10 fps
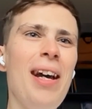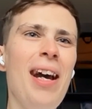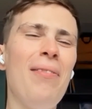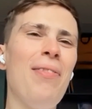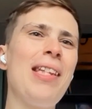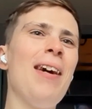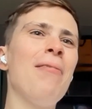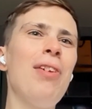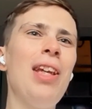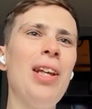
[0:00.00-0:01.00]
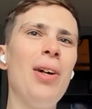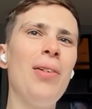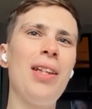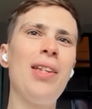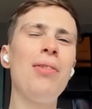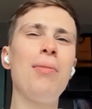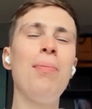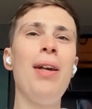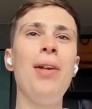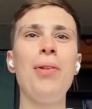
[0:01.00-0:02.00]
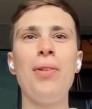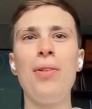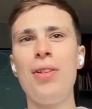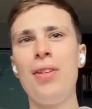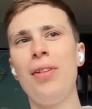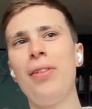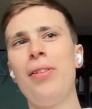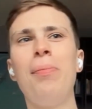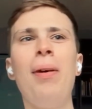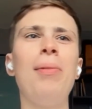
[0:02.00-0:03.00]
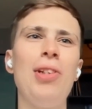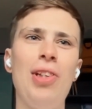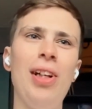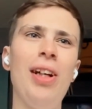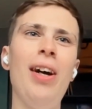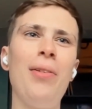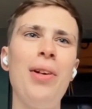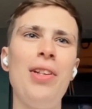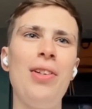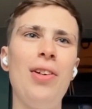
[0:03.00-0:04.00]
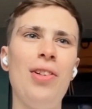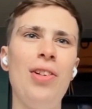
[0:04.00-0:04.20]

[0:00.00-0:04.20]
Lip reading: If it's something, that's used by users to publish a research,